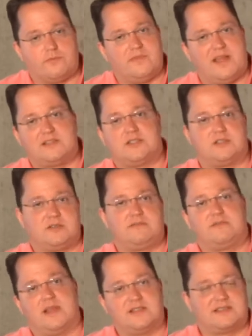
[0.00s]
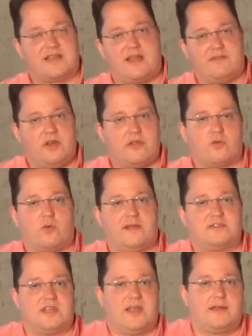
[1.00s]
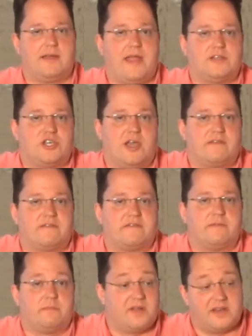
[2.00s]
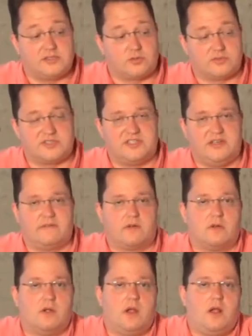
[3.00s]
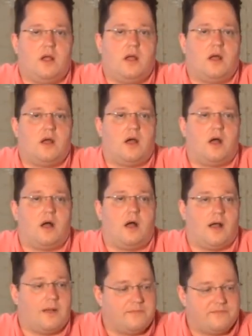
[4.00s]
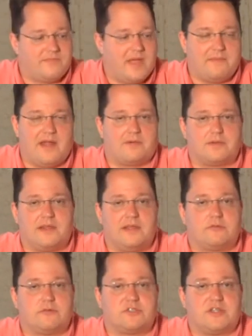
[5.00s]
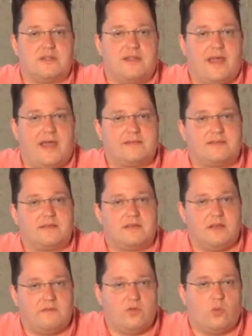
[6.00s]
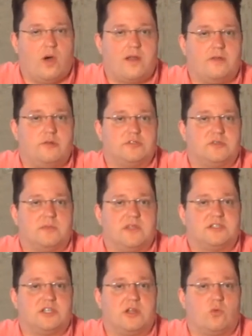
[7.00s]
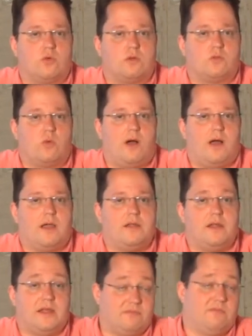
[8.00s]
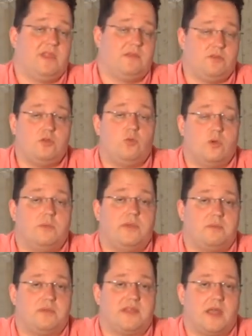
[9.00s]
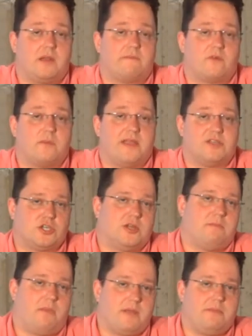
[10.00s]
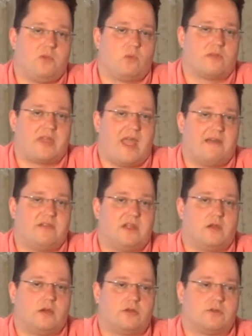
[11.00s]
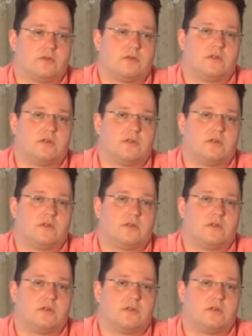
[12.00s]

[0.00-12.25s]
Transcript: That's kind of another way of saying HF, but it's a receiver. I'm not really interested in that. If you want to do some listening worldwide, you will be able to get information. It might be worth having under